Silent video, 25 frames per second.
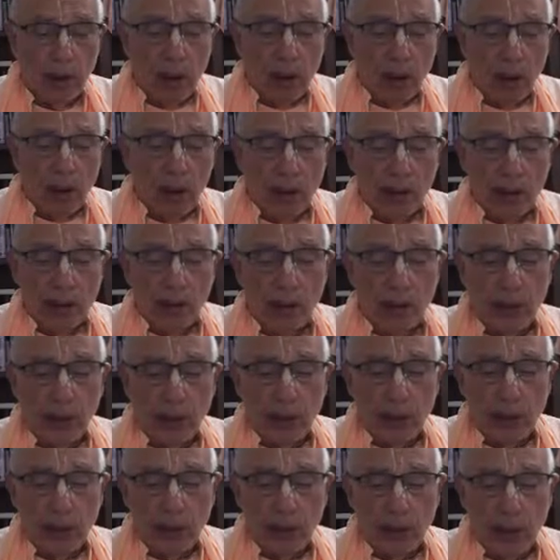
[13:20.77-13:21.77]
There is
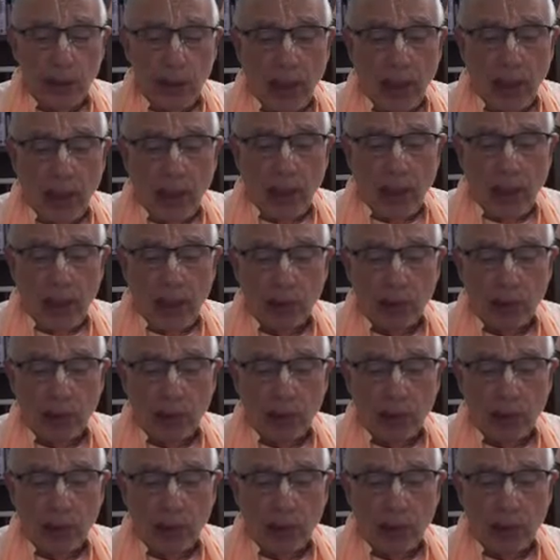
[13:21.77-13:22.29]
another natural